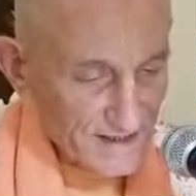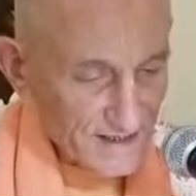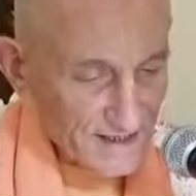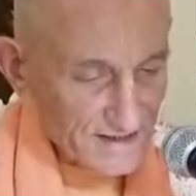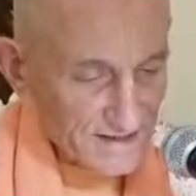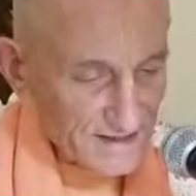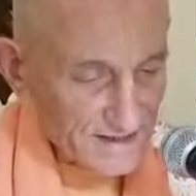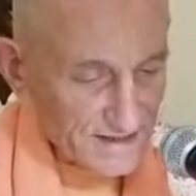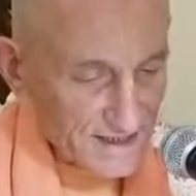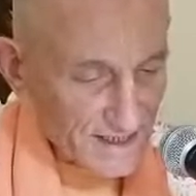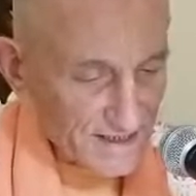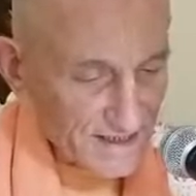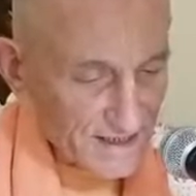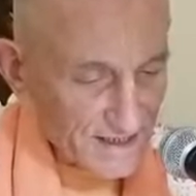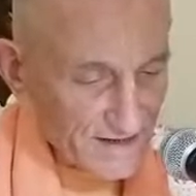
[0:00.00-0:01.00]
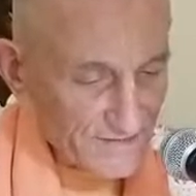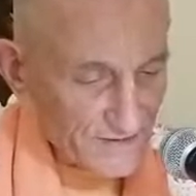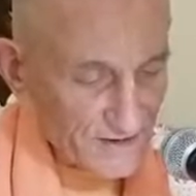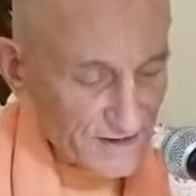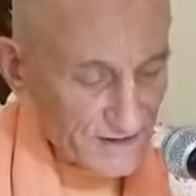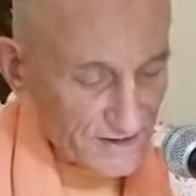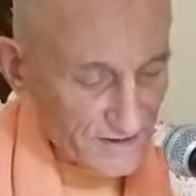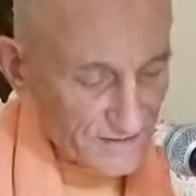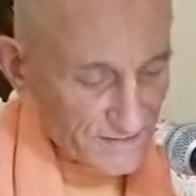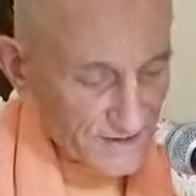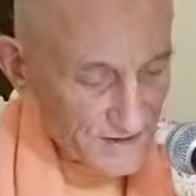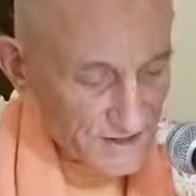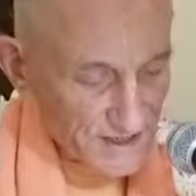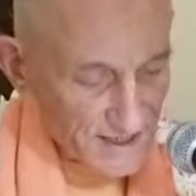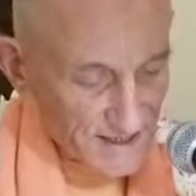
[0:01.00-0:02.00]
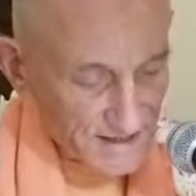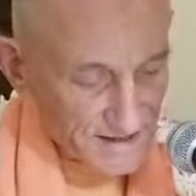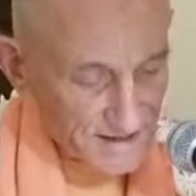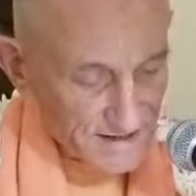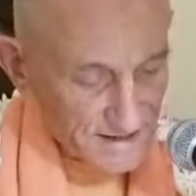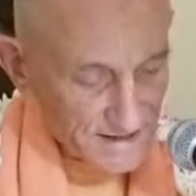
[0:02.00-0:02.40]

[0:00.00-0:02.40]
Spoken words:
his ecstatic love could not be checked.